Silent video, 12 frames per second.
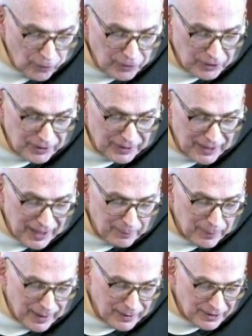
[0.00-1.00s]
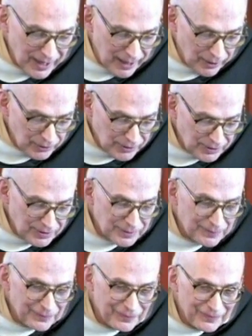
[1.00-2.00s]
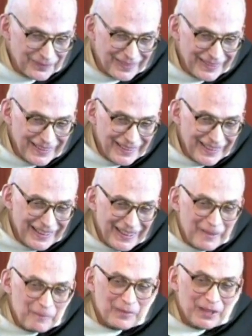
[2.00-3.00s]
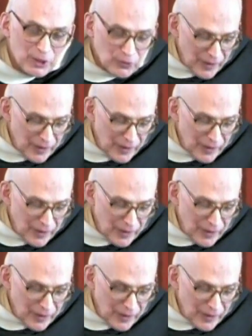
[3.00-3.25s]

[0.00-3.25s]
over to the dead man's house. His